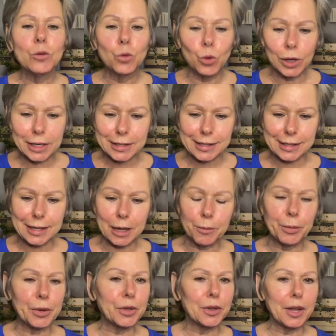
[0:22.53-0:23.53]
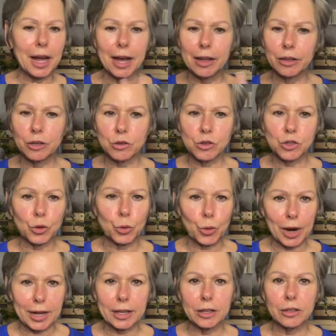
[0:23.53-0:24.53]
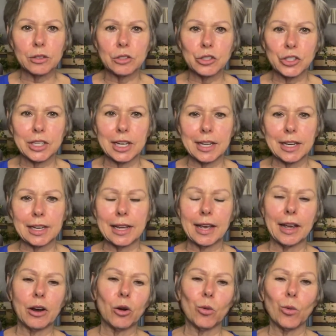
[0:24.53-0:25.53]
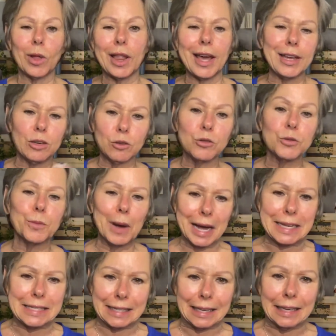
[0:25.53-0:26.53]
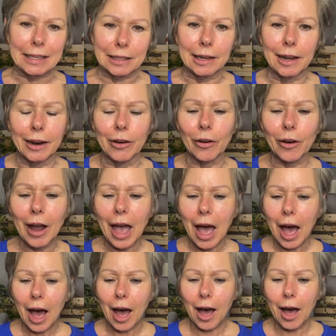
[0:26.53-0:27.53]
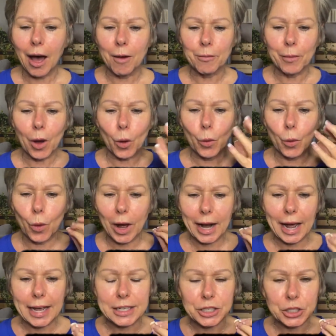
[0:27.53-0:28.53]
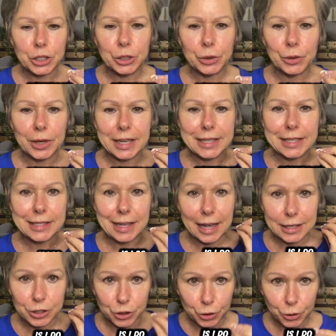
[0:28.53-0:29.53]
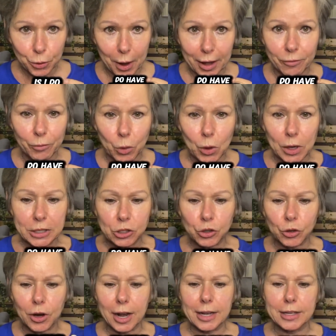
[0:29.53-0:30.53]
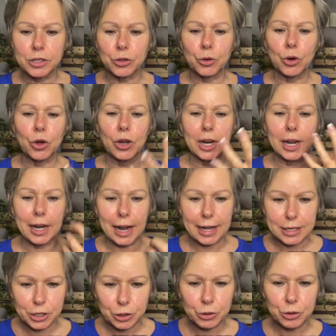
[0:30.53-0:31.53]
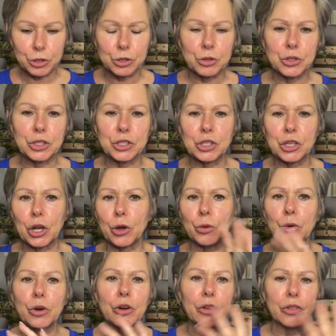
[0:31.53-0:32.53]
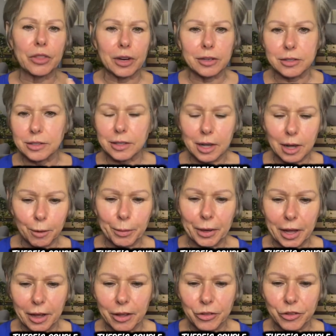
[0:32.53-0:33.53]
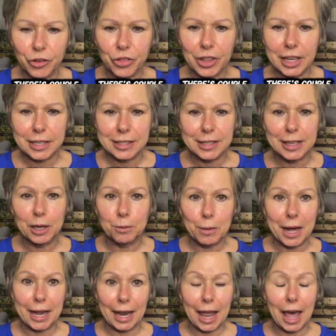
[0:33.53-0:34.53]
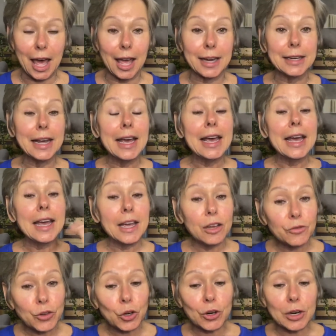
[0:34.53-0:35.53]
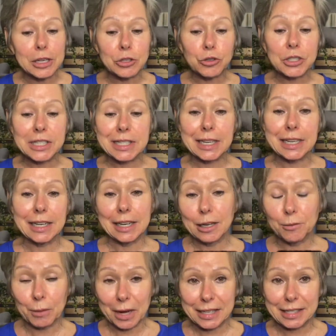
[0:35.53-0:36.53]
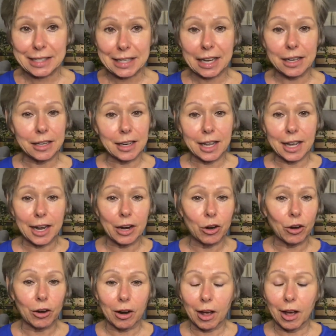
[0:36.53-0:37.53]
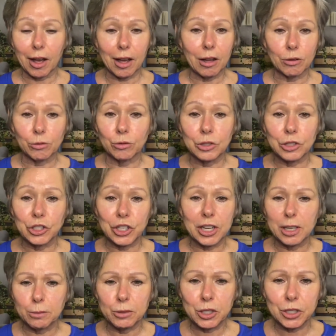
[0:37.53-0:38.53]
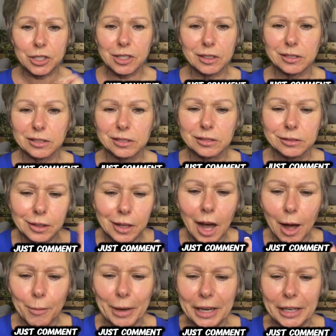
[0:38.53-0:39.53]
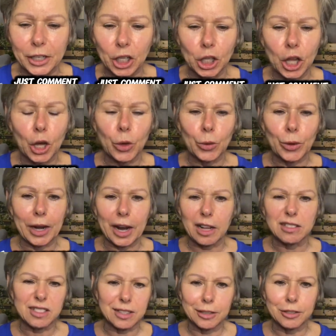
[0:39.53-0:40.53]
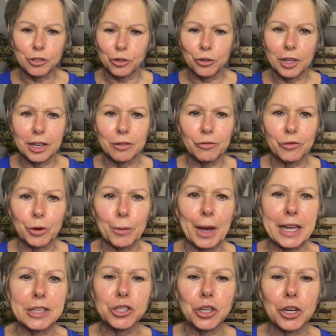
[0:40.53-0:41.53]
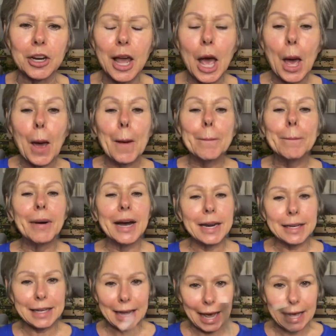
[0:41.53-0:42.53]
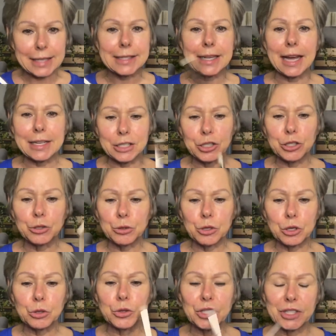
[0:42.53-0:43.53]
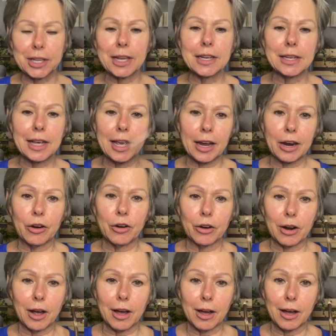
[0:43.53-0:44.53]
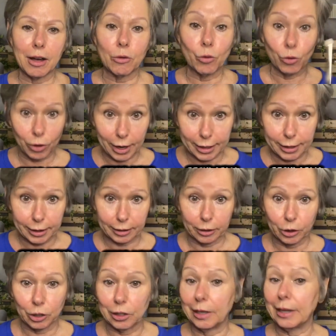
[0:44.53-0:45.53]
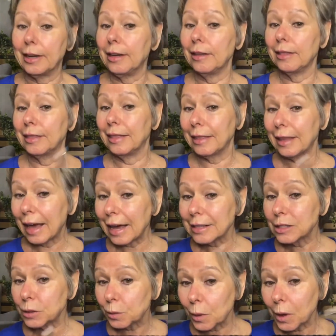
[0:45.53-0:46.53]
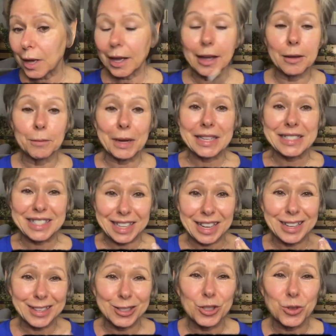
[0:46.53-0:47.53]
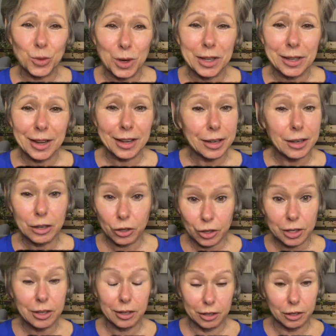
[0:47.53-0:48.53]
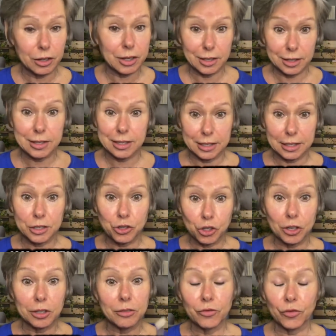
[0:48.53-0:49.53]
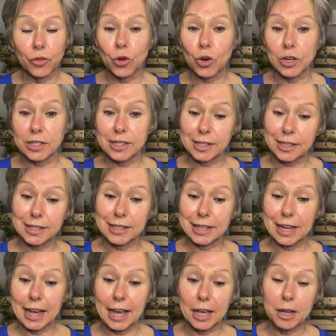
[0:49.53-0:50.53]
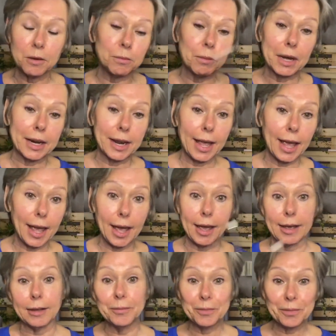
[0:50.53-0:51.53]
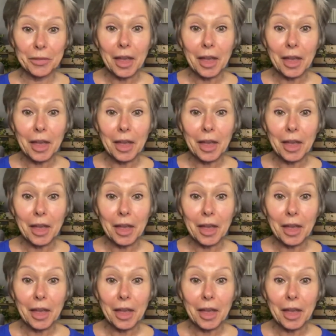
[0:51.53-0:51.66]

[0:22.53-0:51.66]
Real simple. I use a regular skincare. Well, I use my skincare. What I do is I do have moisturizer on it. I do use a toner. There's a couple of other things in my line. If you're interested in my skincare regime, just comment glow and I'll send you the information. But yes, I do use skincare regularly. That's why my skin is really in good condition for 68. But hey,